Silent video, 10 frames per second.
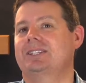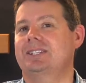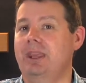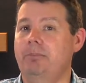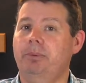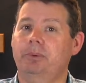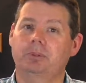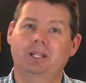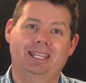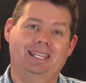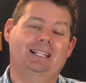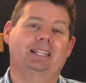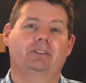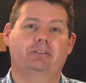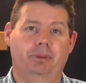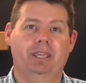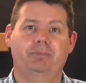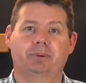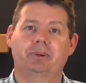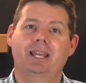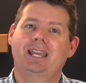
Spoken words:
temporal healing of people,